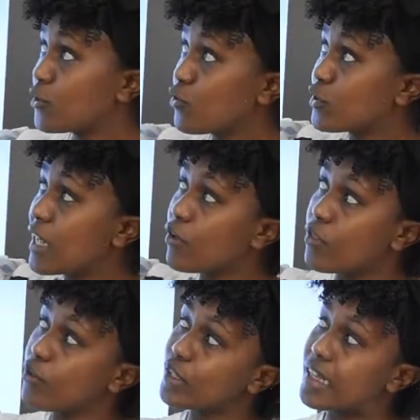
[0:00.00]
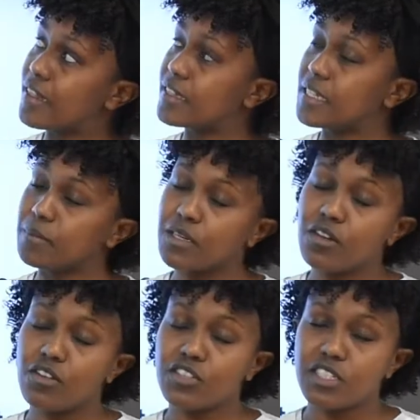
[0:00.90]
So those are the
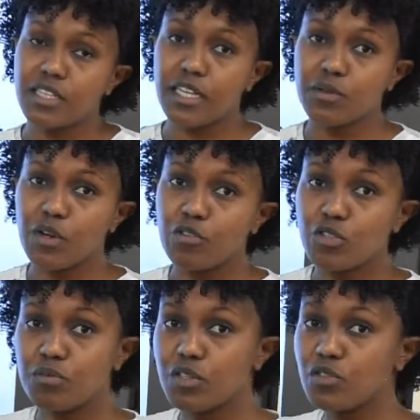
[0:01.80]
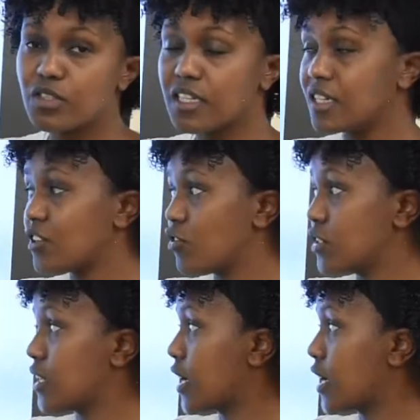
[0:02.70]
terminologies that we are going to be using in cost